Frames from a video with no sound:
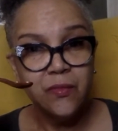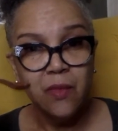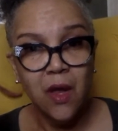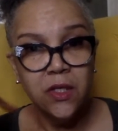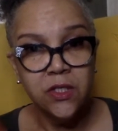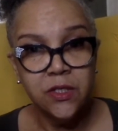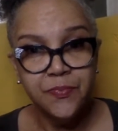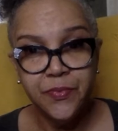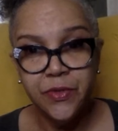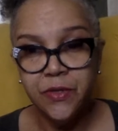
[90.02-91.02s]
I just
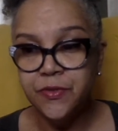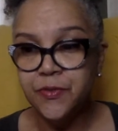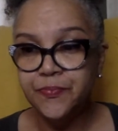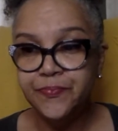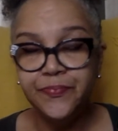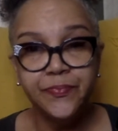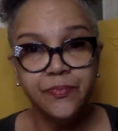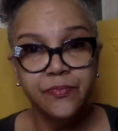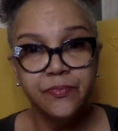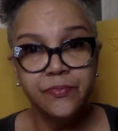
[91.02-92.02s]
put a
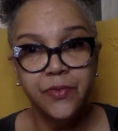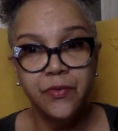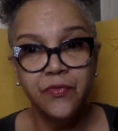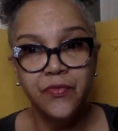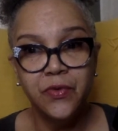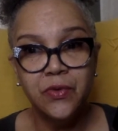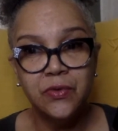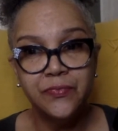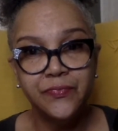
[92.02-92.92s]
spoonful